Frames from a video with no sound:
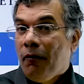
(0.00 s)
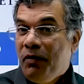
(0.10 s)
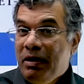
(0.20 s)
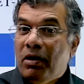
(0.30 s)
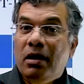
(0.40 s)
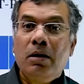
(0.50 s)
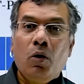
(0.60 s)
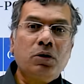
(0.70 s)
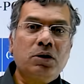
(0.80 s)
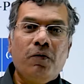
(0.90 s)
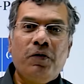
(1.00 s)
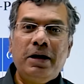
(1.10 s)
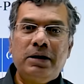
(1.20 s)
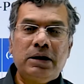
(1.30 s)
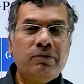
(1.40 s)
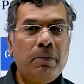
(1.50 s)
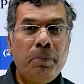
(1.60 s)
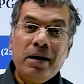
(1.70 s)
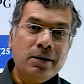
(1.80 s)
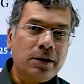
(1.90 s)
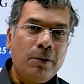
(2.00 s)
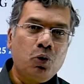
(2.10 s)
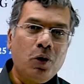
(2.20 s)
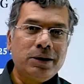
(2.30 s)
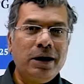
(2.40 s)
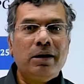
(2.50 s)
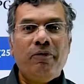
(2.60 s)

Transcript: we've heard lots of cases where parents come to us saying,